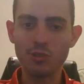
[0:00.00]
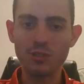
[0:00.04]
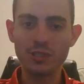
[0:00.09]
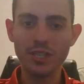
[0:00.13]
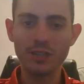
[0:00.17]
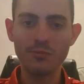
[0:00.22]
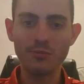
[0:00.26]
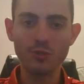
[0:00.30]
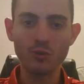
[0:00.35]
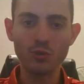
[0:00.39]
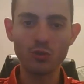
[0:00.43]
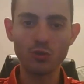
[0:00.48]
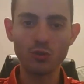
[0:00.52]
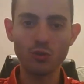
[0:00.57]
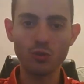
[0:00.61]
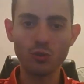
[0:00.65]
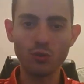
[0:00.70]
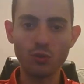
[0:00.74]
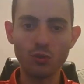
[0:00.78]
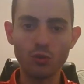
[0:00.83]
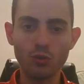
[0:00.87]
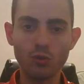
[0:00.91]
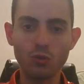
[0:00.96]
able to
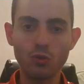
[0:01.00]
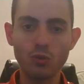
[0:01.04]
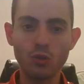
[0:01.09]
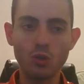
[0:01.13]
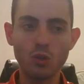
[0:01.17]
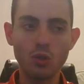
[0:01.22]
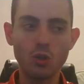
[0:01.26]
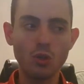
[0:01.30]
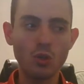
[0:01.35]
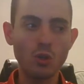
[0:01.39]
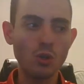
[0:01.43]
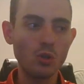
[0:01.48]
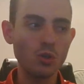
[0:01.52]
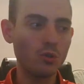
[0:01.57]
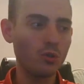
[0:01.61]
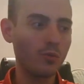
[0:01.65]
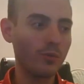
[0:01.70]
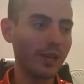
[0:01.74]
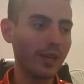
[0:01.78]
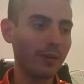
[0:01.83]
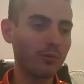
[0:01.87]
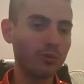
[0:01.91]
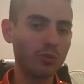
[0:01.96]
do to
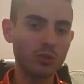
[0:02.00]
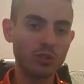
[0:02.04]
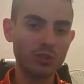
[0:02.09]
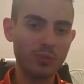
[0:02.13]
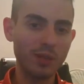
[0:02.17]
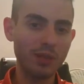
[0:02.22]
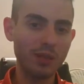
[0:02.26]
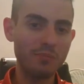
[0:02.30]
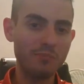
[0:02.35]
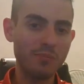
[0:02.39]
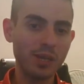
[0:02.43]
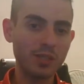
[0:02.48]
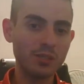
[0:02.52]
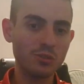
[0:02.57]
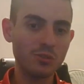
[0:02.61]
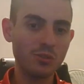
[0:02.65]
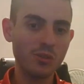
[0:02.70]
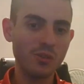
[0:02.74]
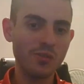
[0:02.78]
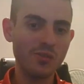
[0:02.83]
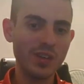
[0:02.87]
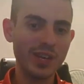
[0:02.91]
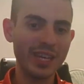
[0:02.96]
be able to split my
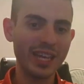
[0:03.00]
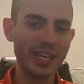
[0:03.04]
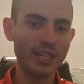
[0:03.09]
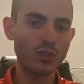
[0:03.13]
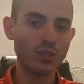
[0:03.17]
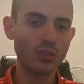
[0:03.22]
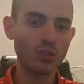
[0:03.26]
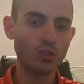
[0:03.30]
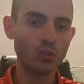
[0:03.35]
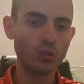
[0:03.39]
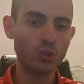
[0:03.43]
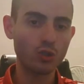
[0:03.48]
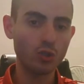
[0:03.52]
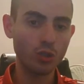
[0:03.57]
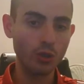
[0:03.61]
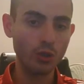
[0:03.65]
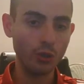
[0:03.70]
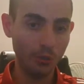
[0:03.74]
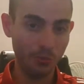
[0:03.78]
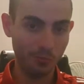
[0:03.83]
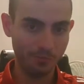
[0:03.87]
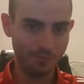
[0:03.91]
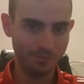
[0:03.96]
survey into
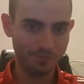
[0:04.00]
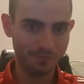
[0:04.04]
two.